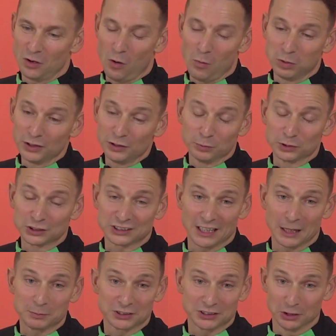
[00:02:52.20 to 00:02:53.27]
unbelievable
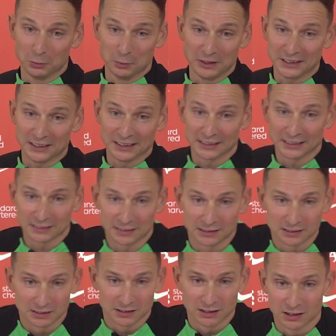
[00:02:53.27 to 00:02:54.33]
steps still making.
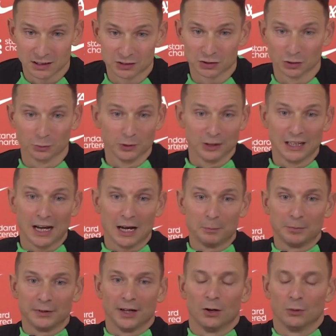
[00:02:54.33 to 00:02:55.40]
Uh, so really
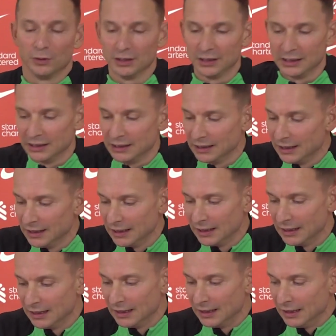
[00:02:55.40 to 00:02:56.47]
happy how he
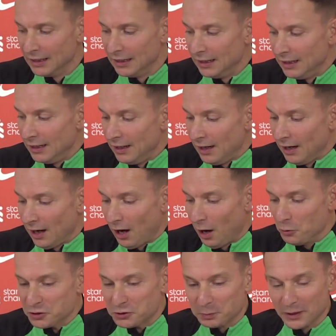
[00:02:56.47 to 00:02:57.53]

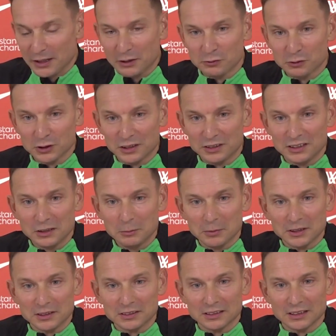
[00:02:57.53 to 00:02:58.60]
how he's playing for the team
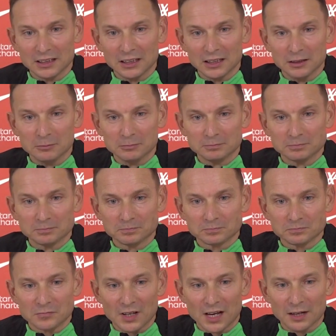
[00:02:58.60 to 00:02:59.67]
and uh,
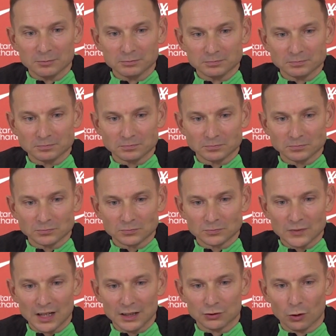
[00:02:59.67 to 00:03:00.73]
yeah,
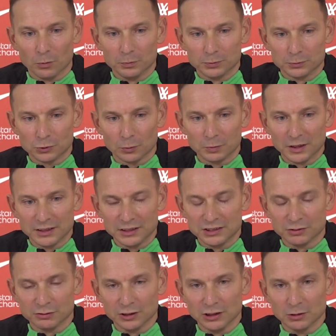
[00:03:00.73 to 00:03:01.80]
uh, top top that
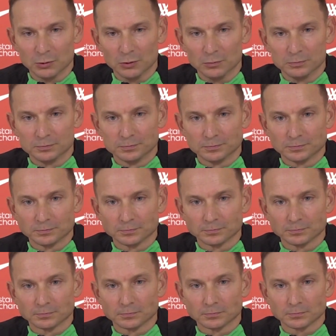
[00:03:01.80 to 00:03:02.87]
he's available. But
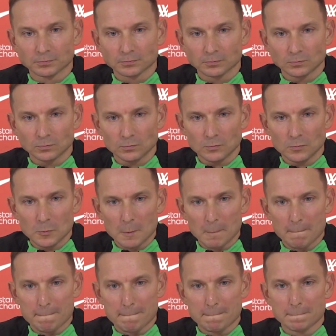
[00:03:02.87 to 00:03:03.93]
obviously, rotation
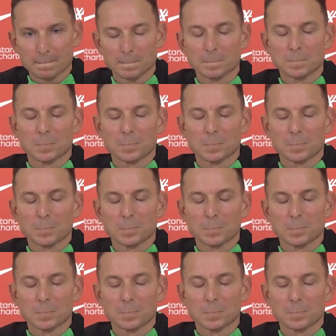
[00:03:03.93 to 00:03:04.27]
this season